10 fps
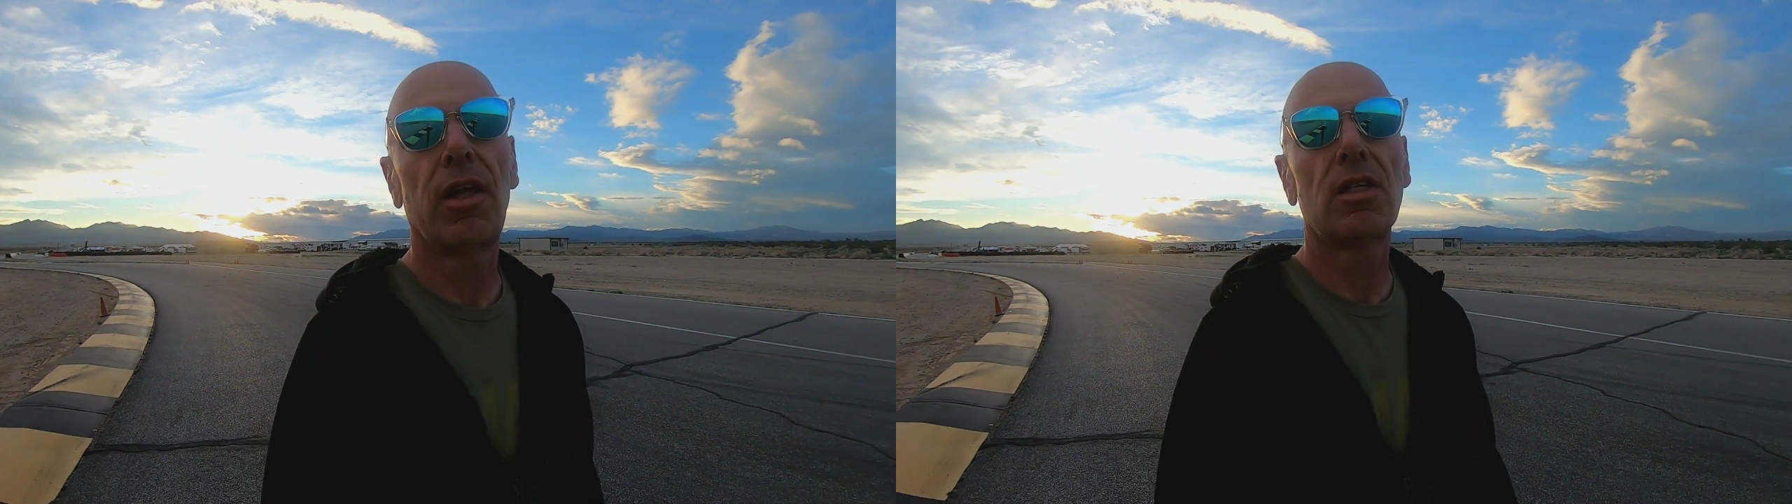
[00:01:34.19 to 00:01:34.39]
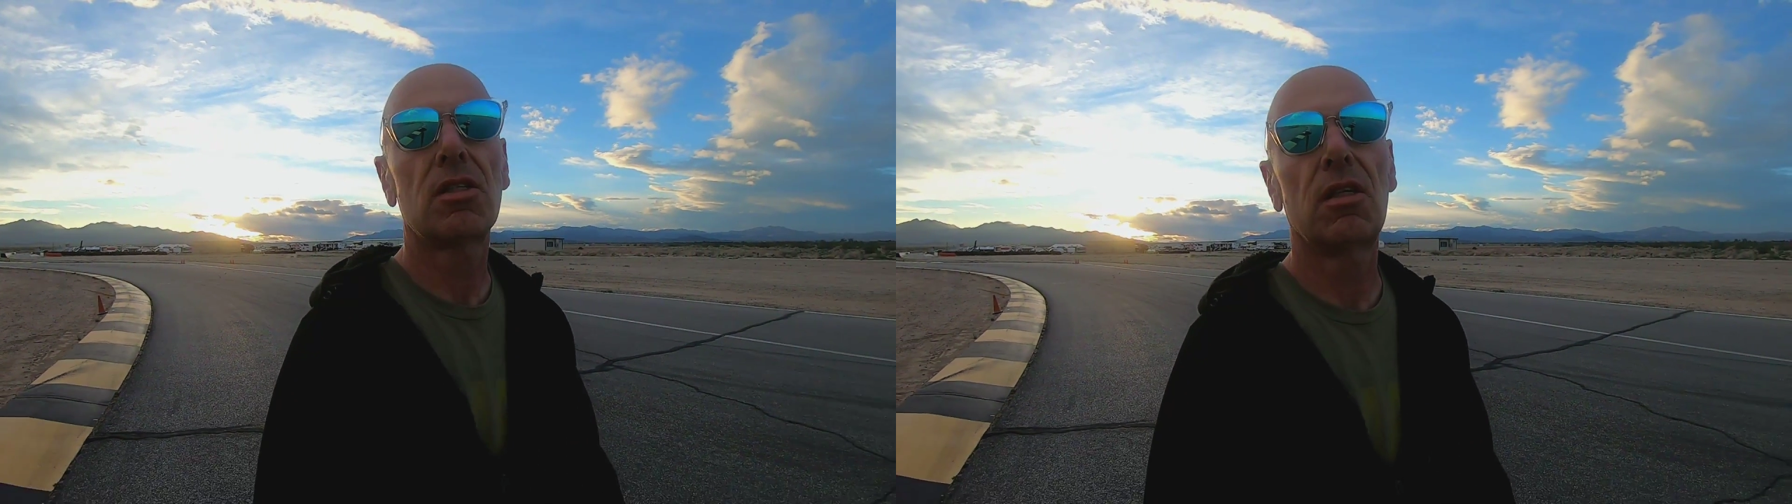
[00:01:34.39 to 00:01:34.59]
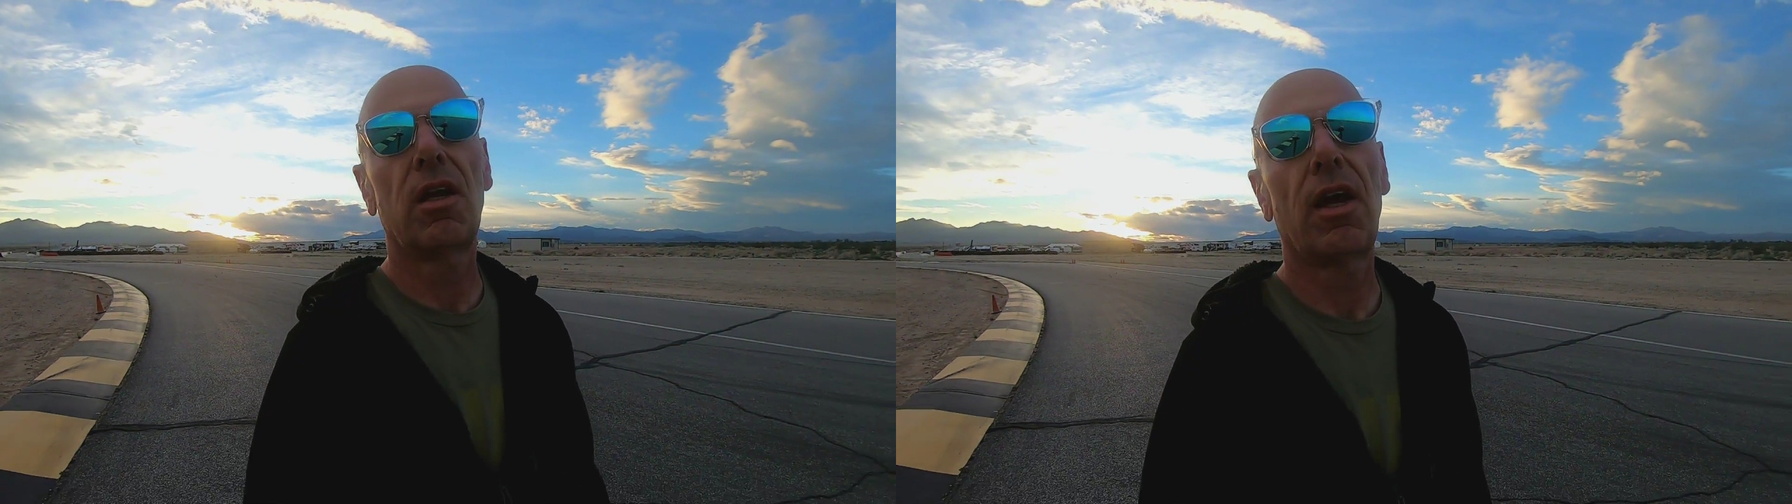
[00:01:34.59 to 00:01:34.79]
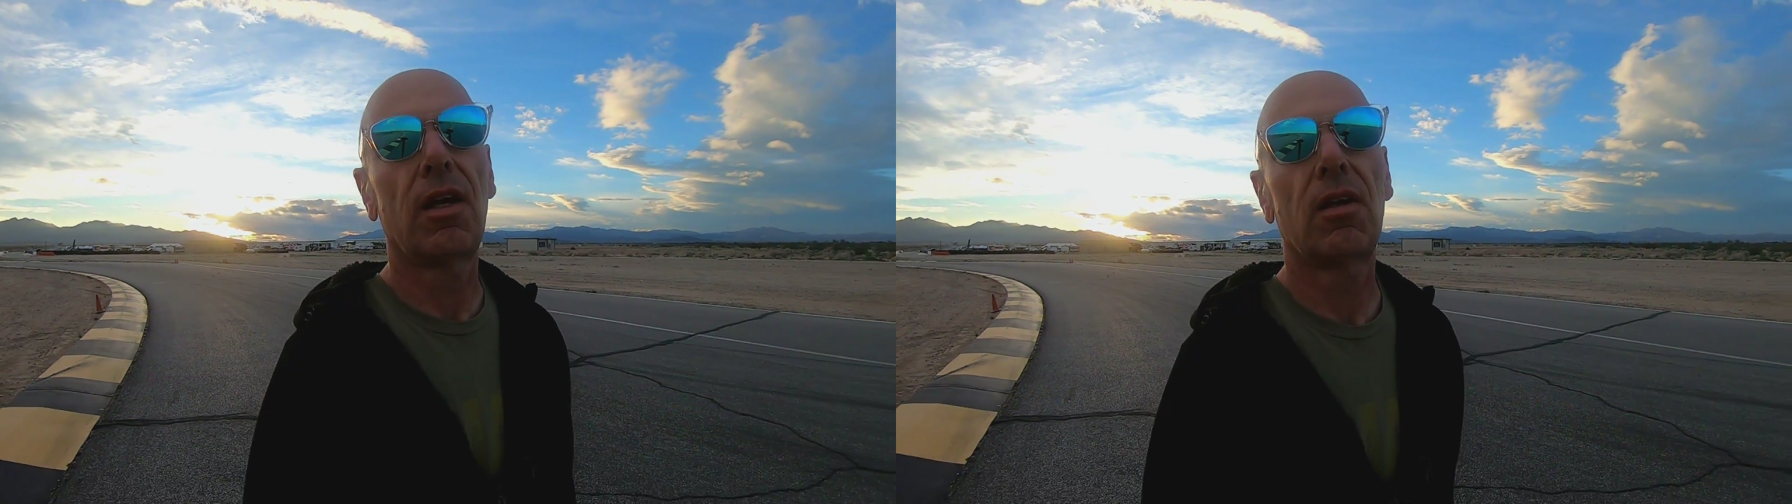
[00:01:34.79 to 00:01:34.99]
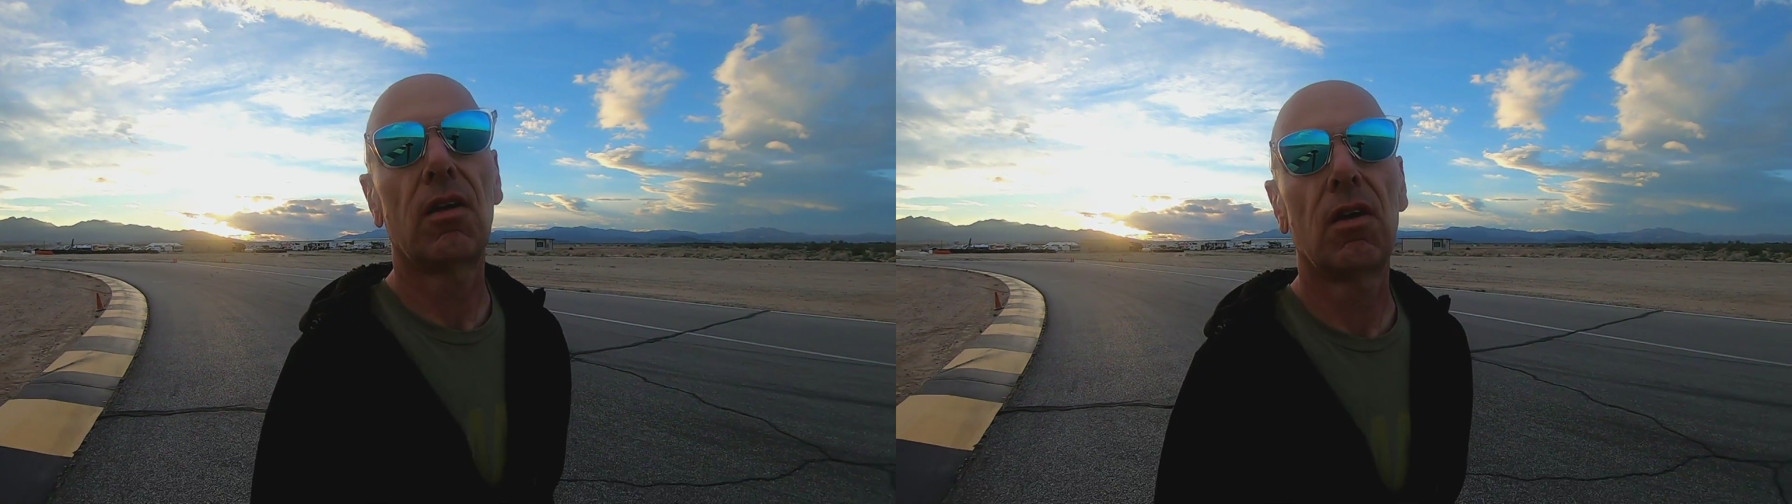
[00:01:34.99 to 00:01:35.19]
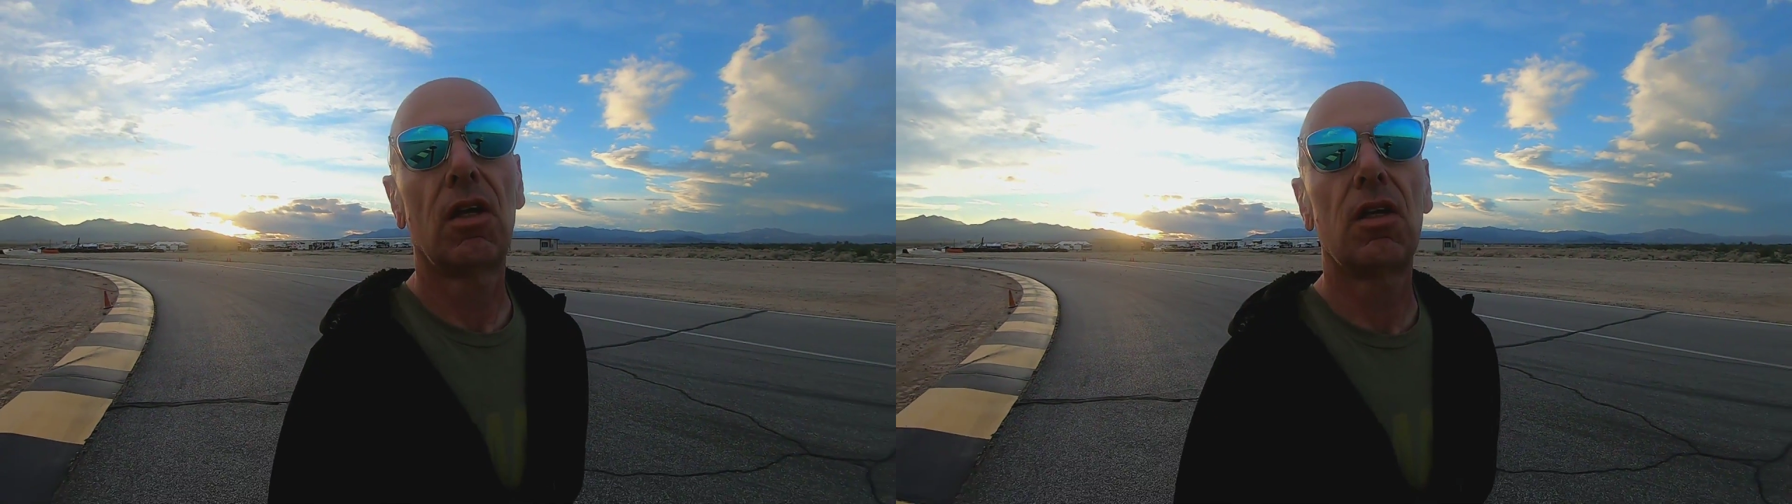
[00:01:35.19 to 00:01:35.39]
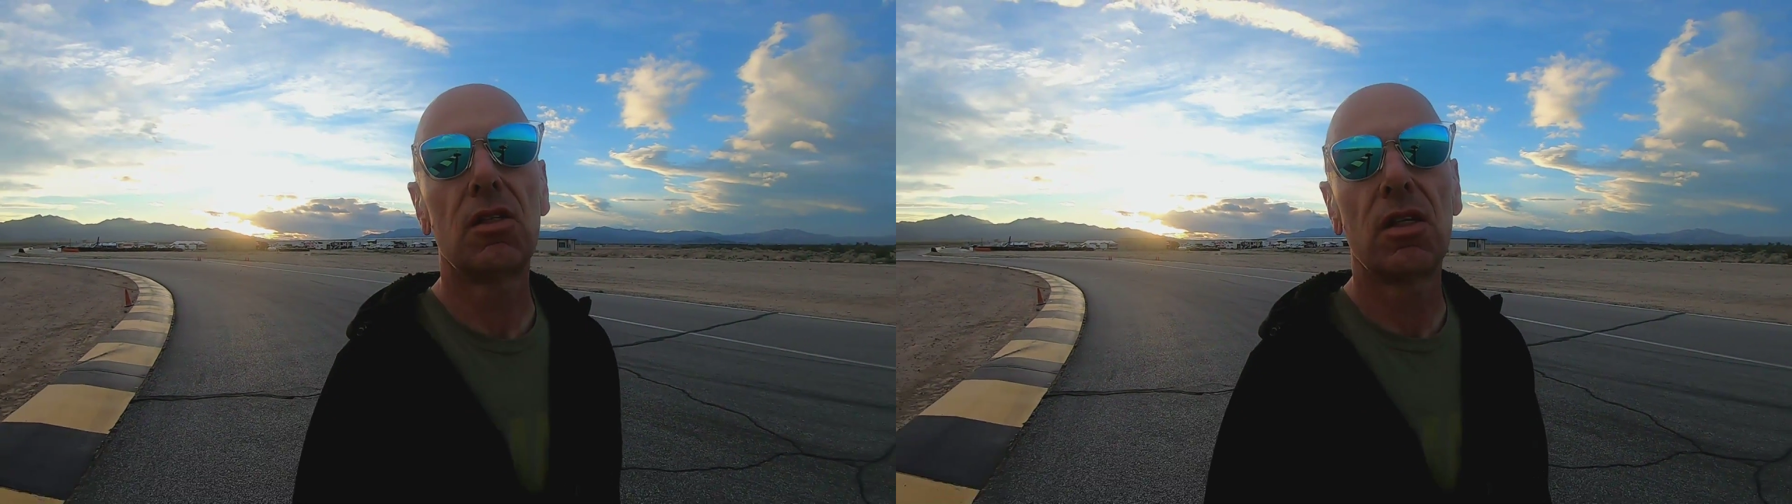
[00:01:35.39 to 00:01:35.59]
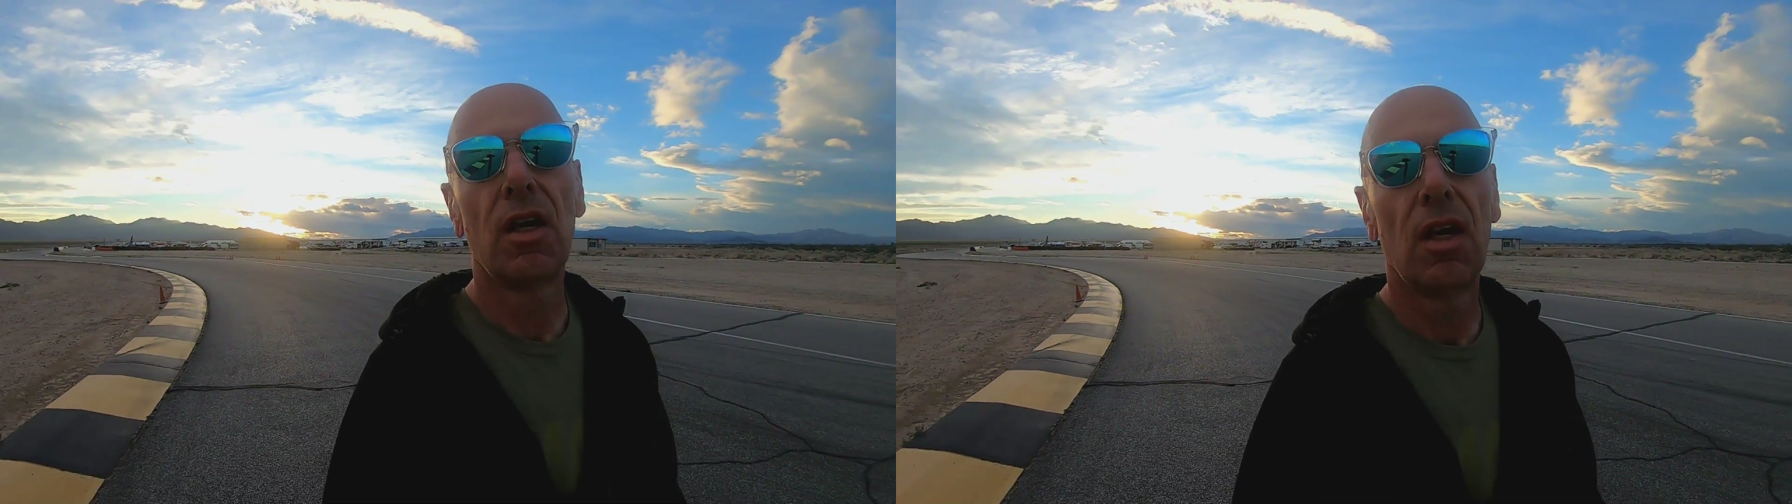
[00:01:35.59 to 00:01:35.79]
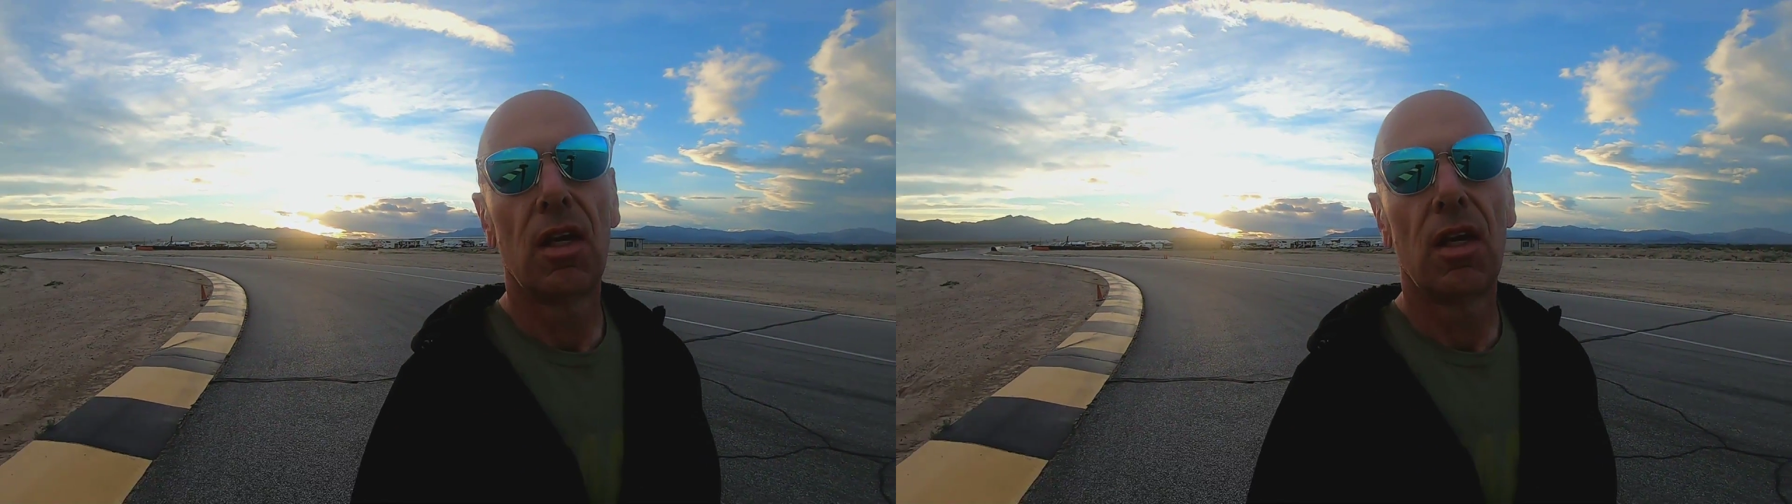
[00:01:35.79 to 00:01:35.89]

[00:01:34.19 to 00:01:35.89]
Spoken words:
less than 90 degrees.